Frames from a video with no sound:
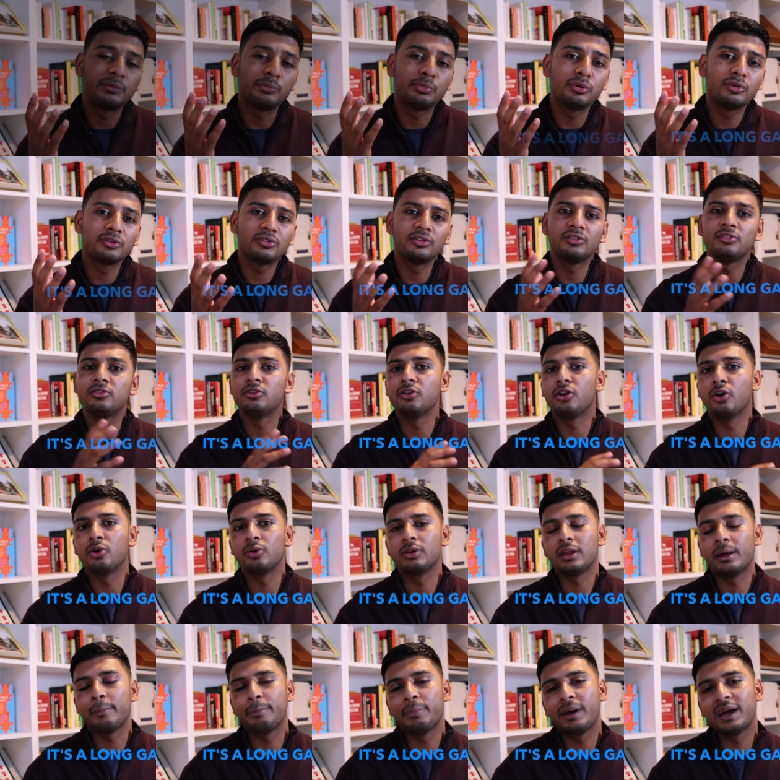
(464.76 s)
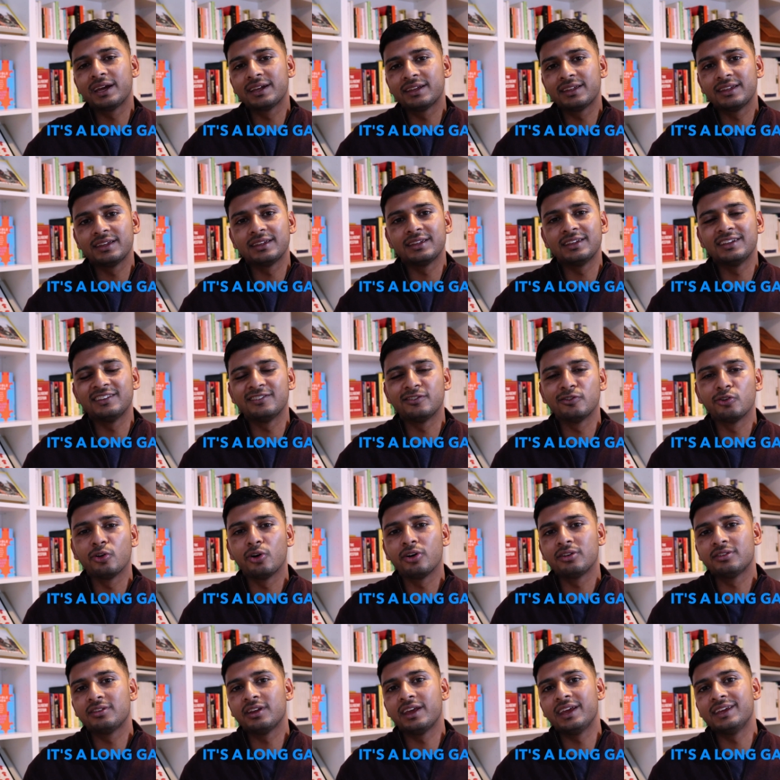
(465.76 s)
important to note that banking is
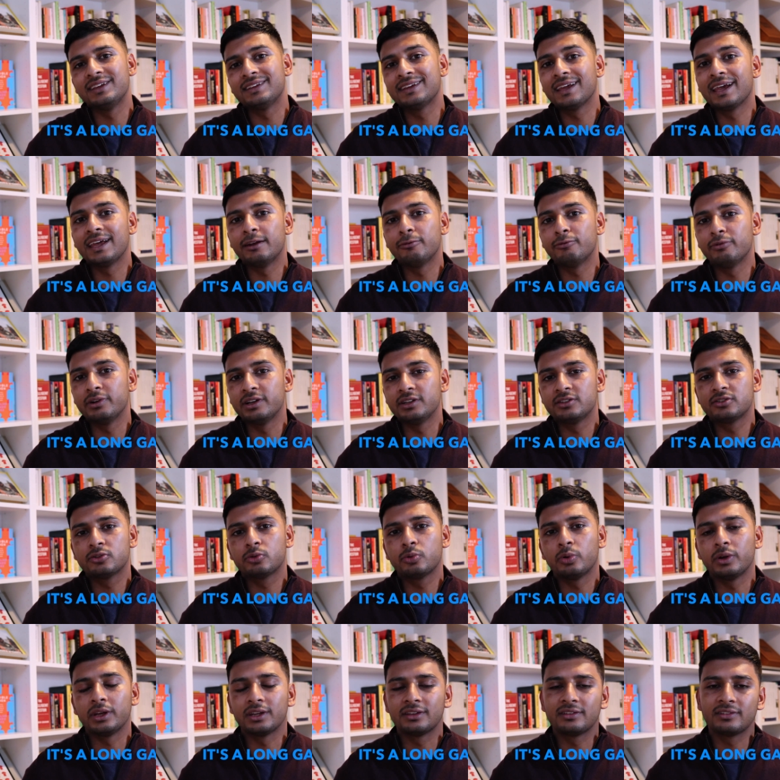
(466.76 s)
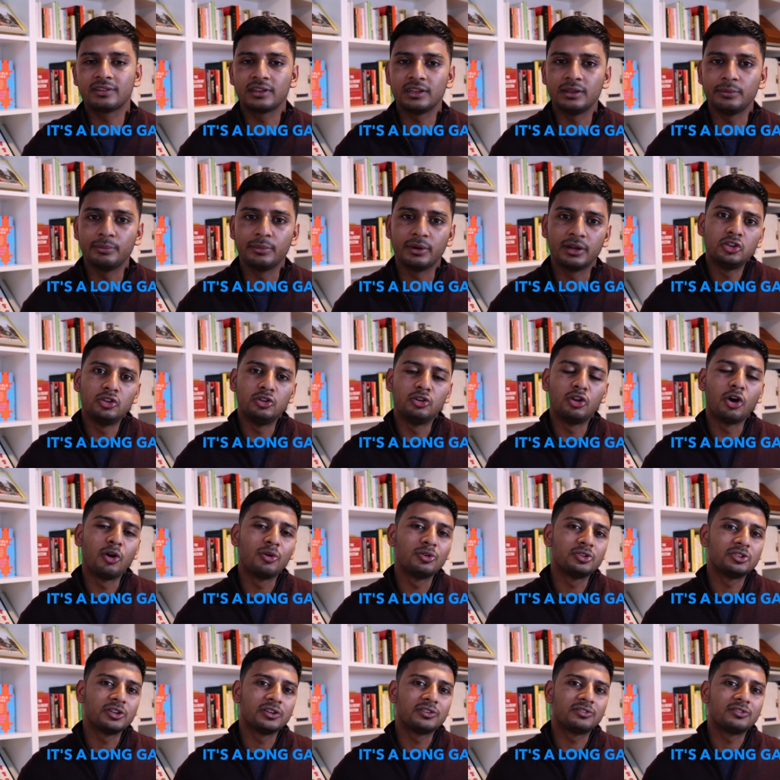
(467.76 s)
not a get rich quick scheme. You
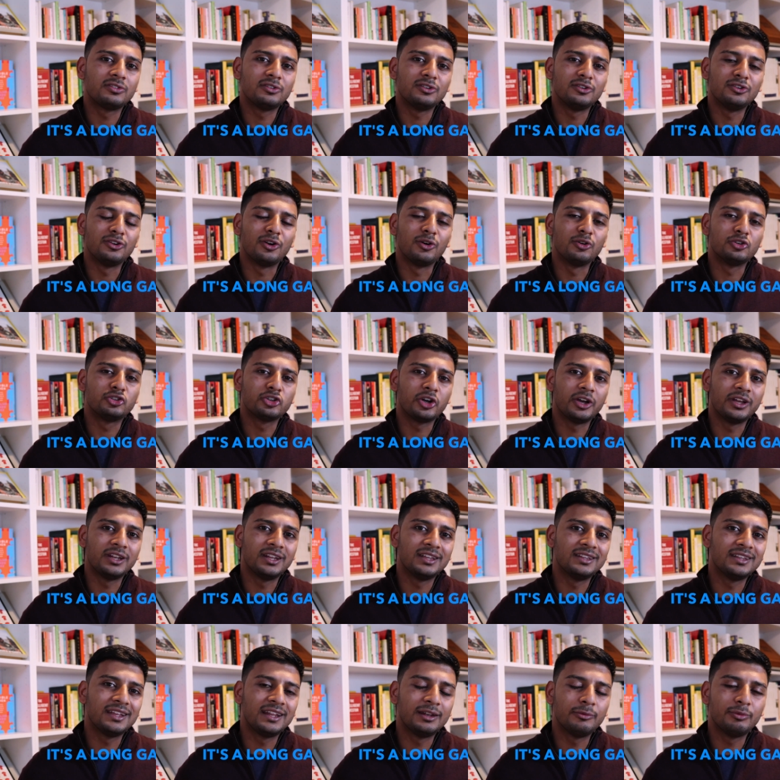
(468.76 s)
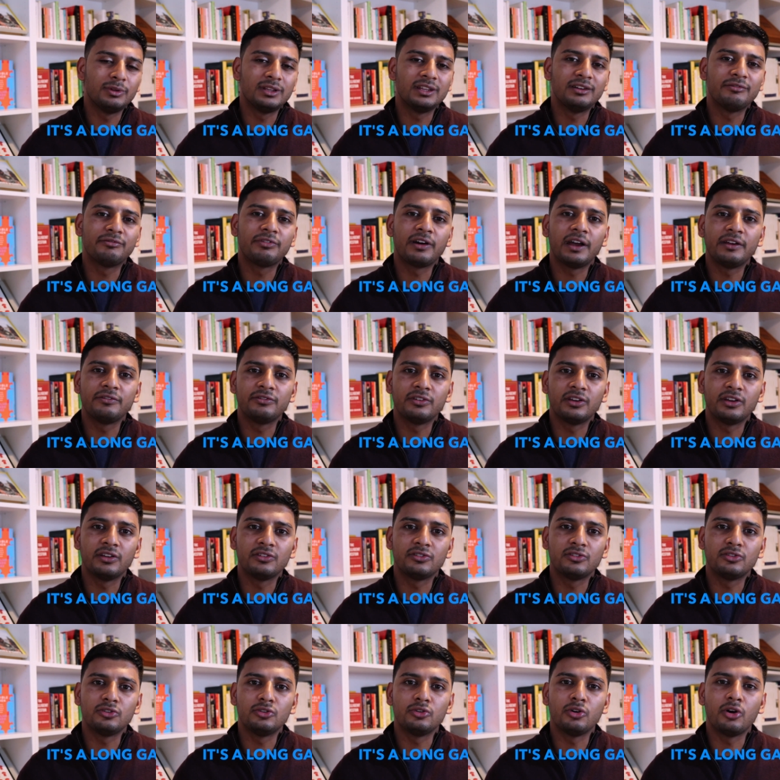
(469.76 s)
don't just, you know, join and then within five
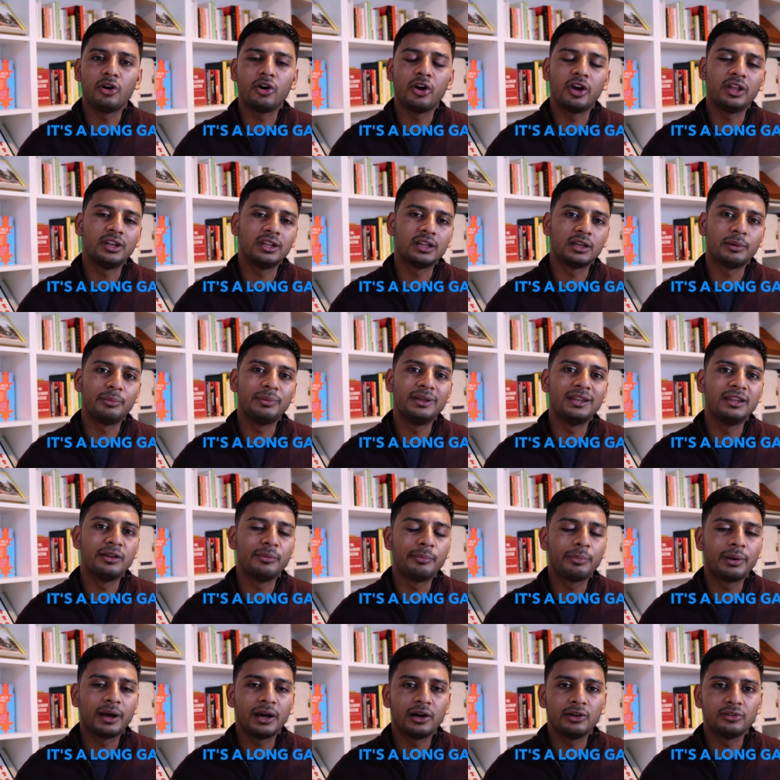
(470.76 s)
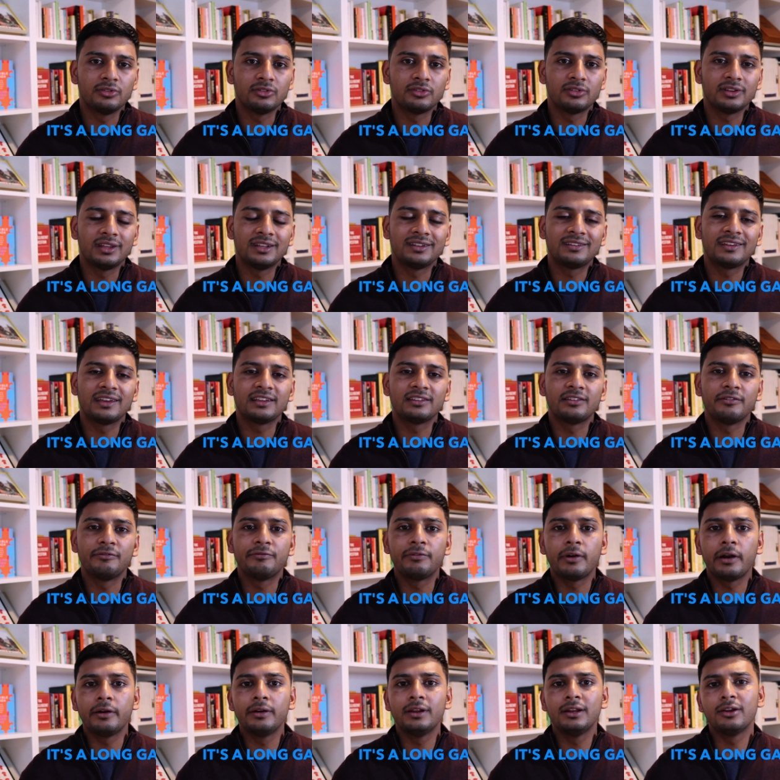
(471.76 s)
years you're earning a million pounds. It takes a
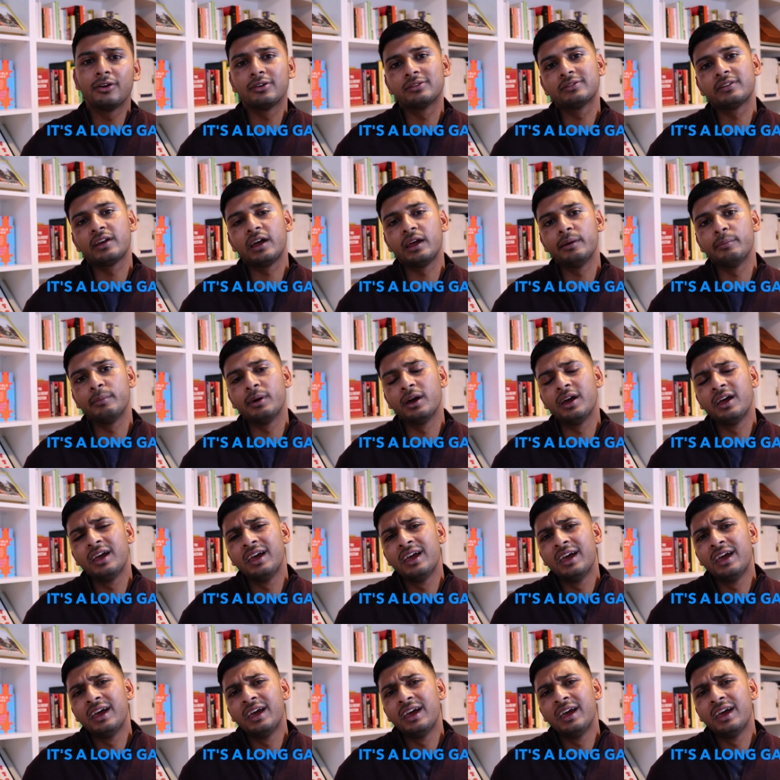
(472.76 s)
very long time.